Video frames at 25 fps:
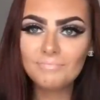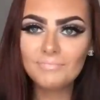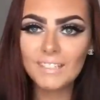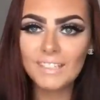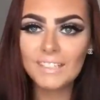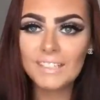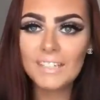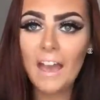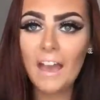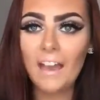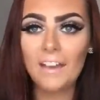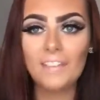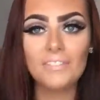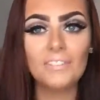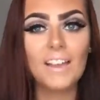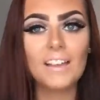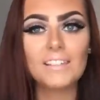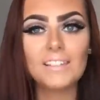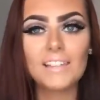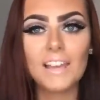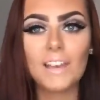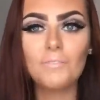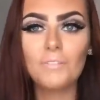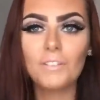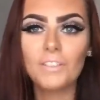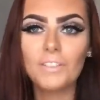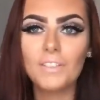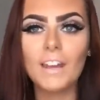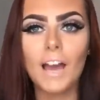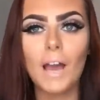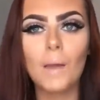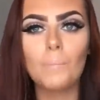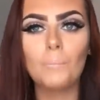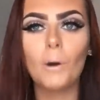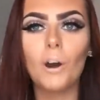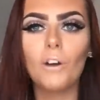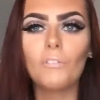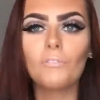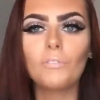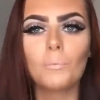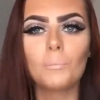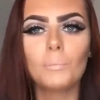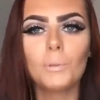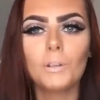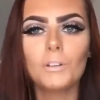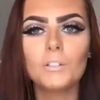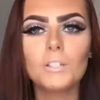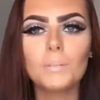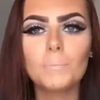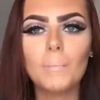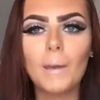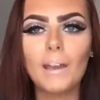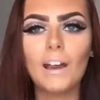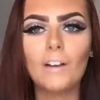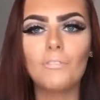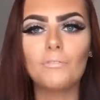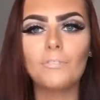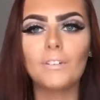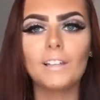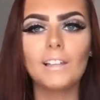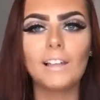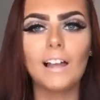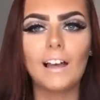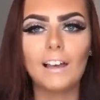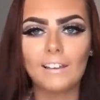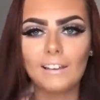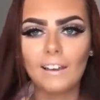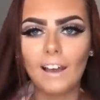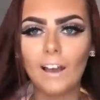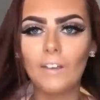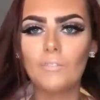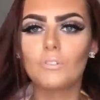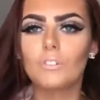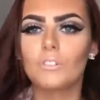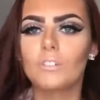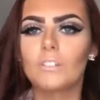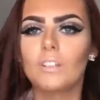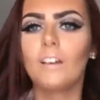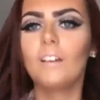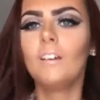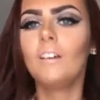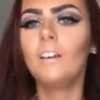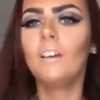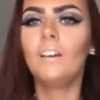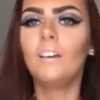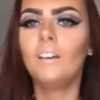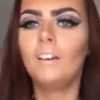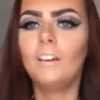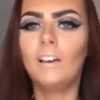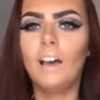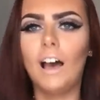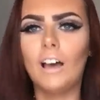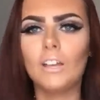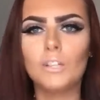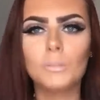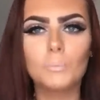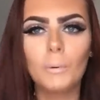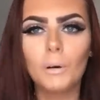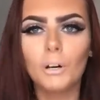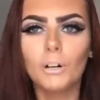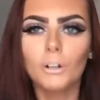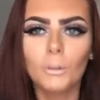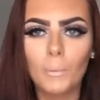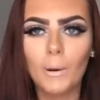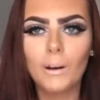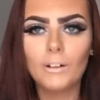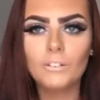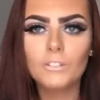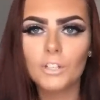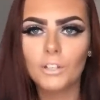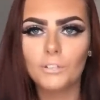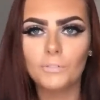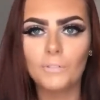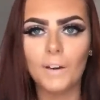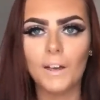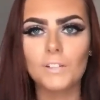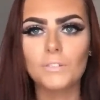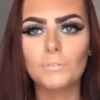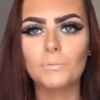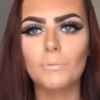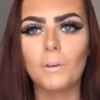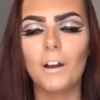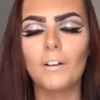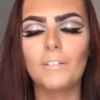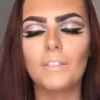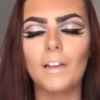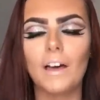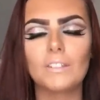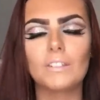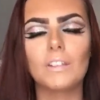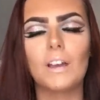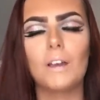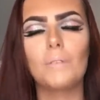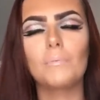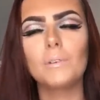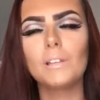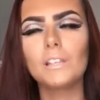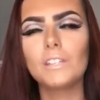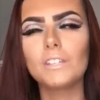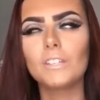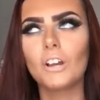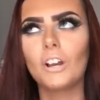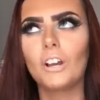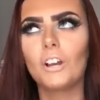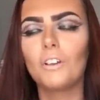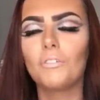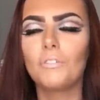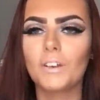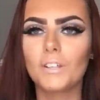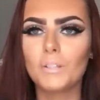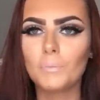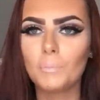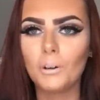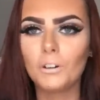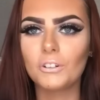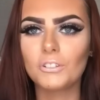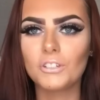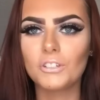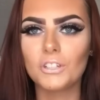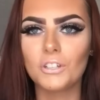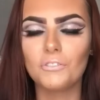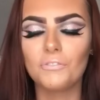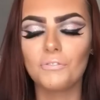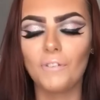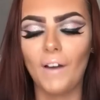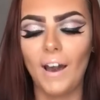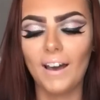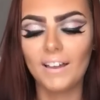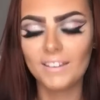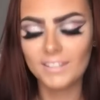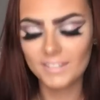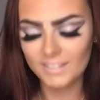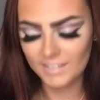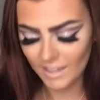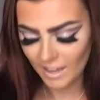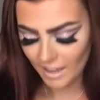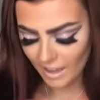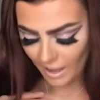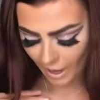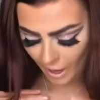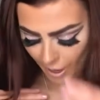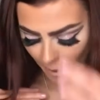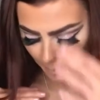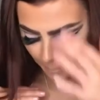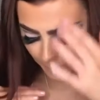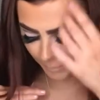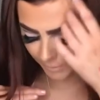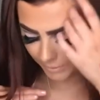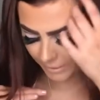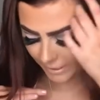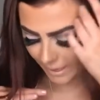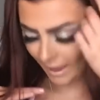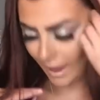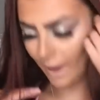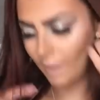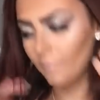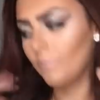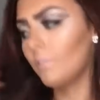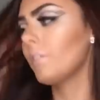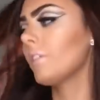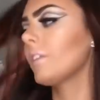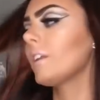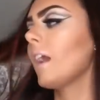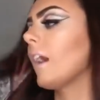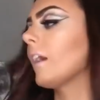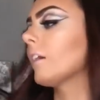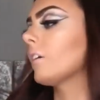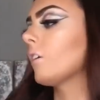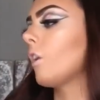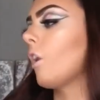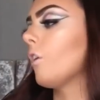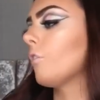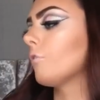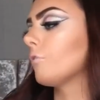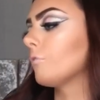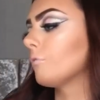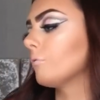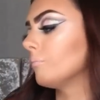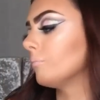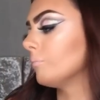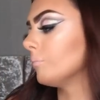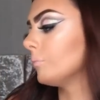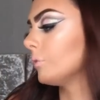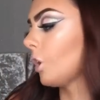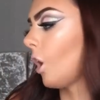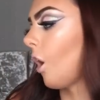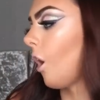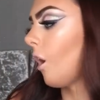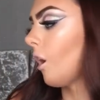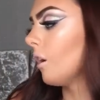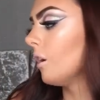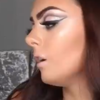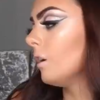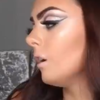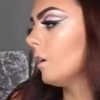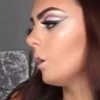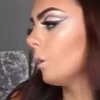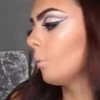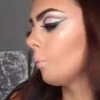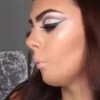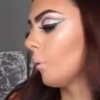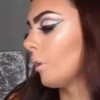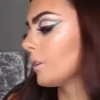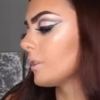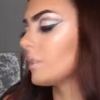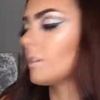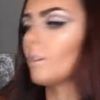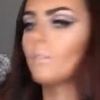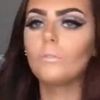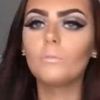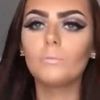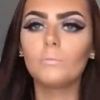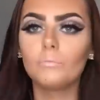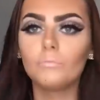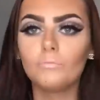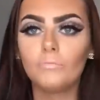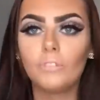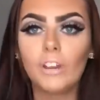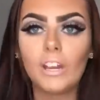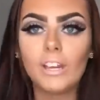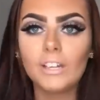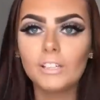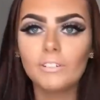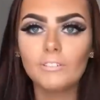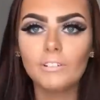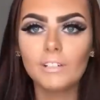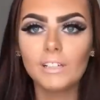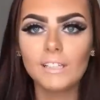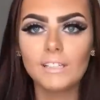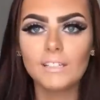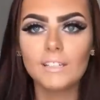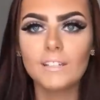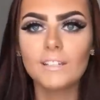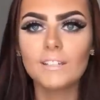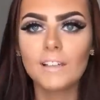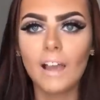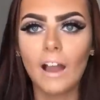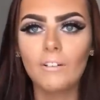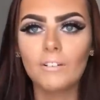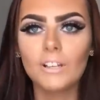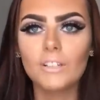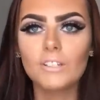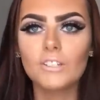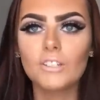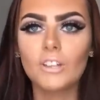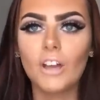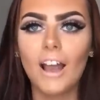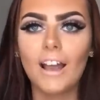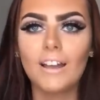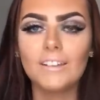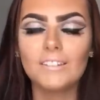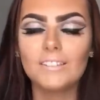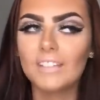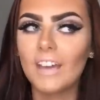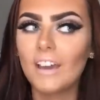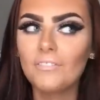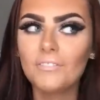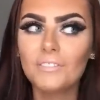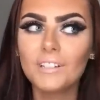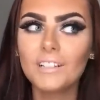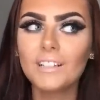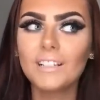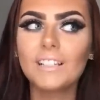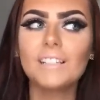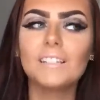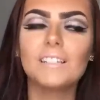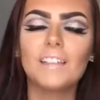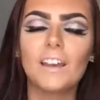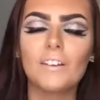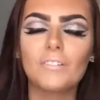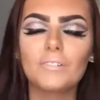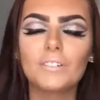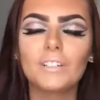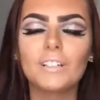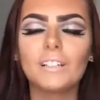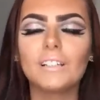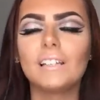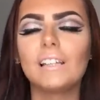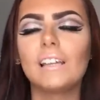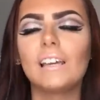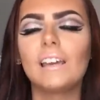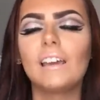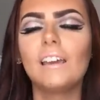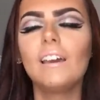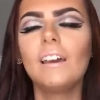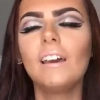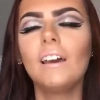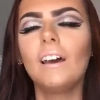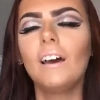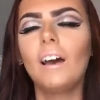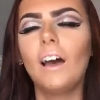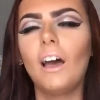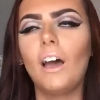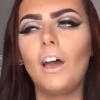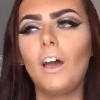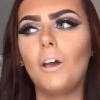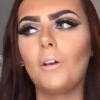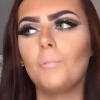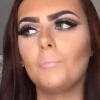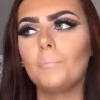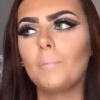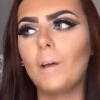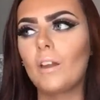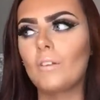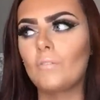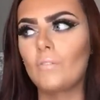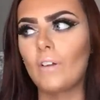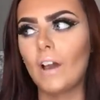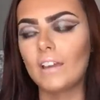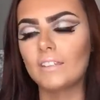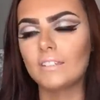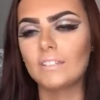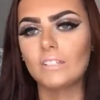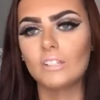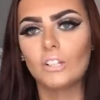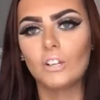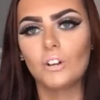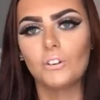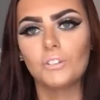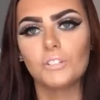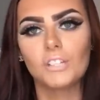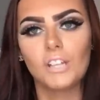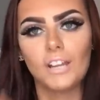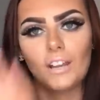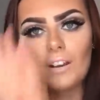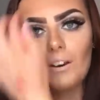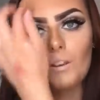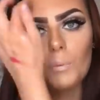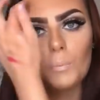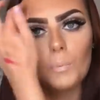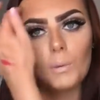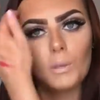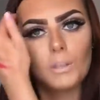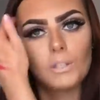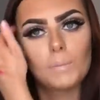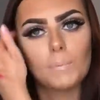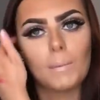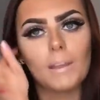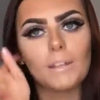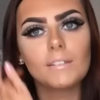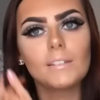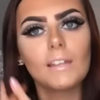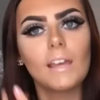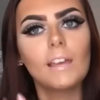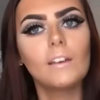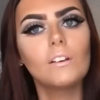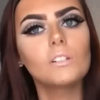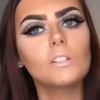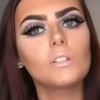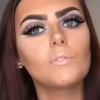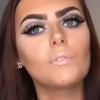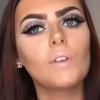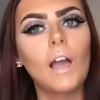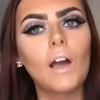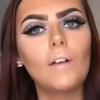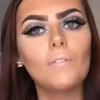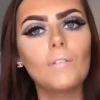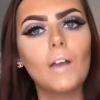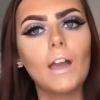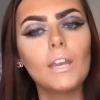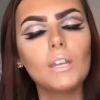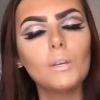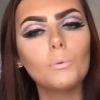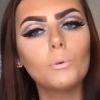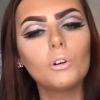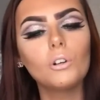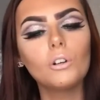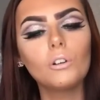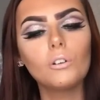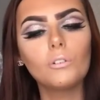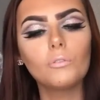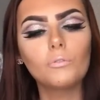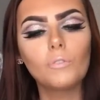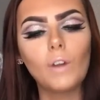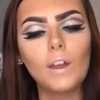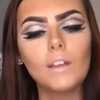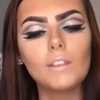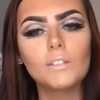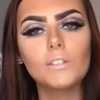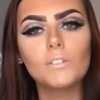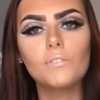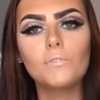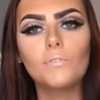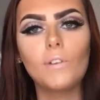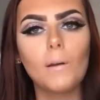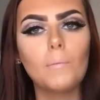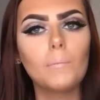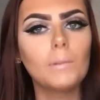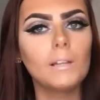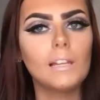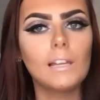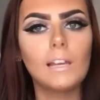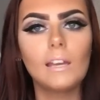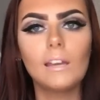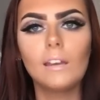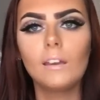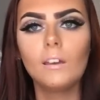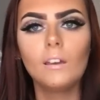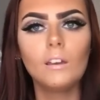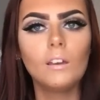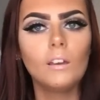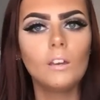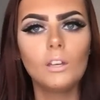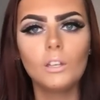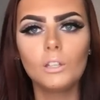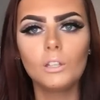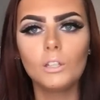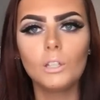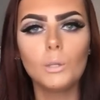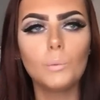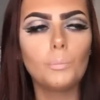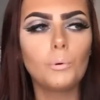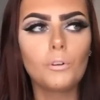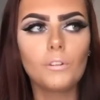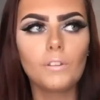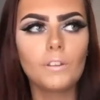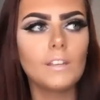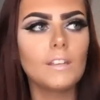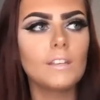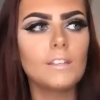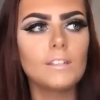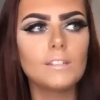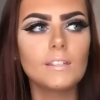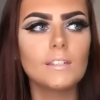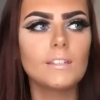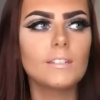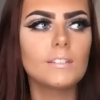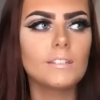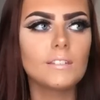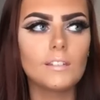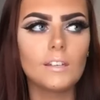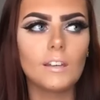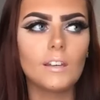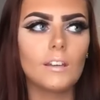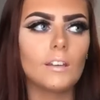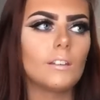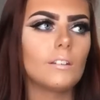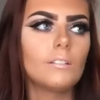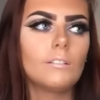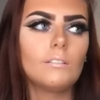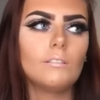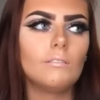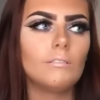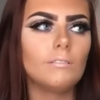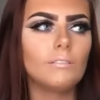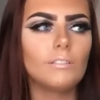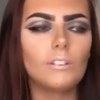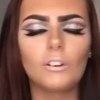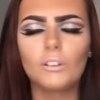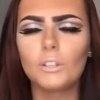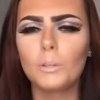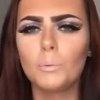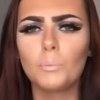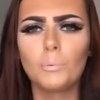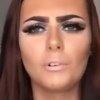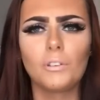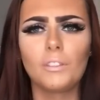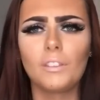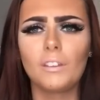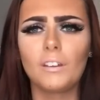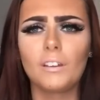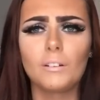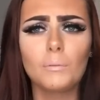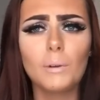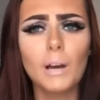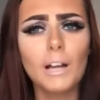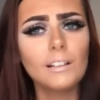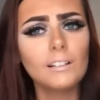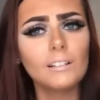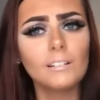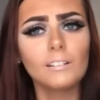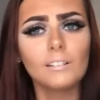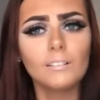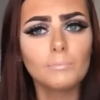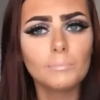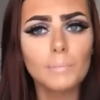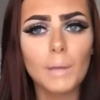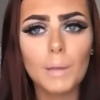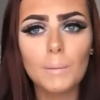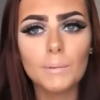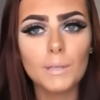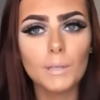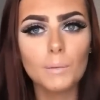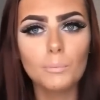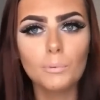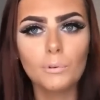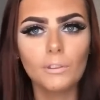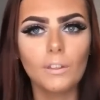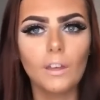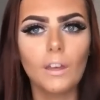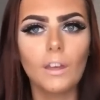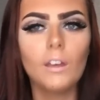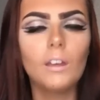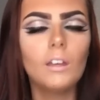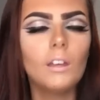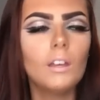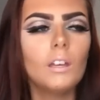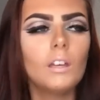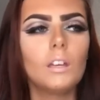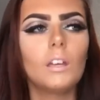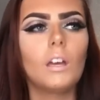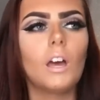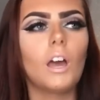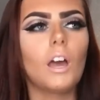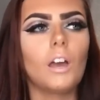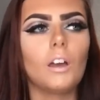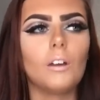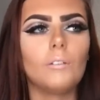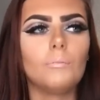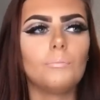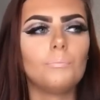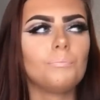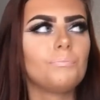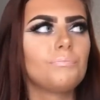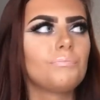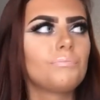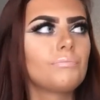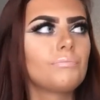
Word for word: yeah, that's everything I bought from Beauty Bay. I feel like I've just I spoke well too fast throughout that, so I'm really sorry if I spoke too fast. Um, but yeah, everything I got got was really really discounted, so I definitely definitely um, advise you to go and check out the Beauty Bay sales if you have anyone, friends, family, your brother, your sister, not your brother, well maybe your brother, um,